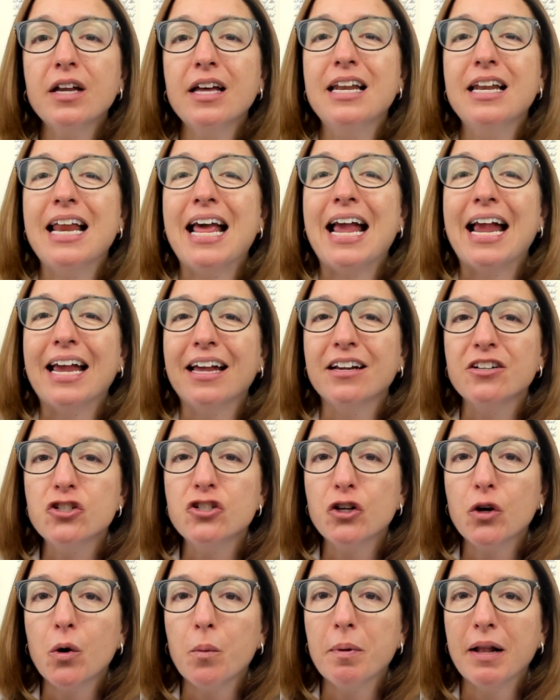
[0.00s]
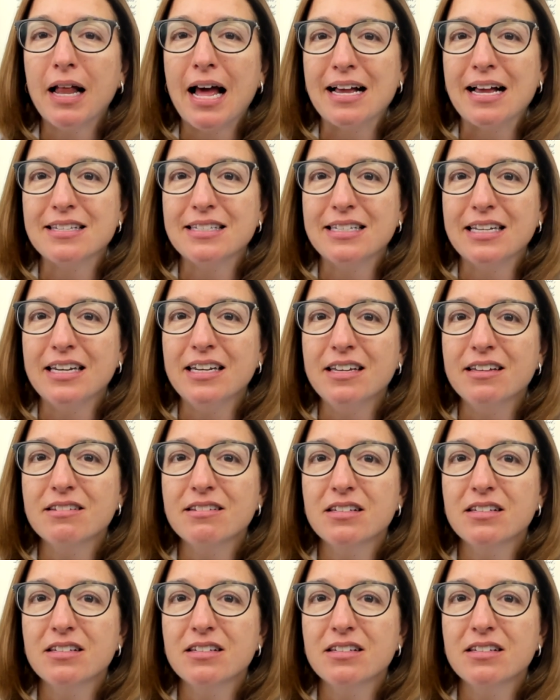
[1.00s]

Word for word: an angioplasty,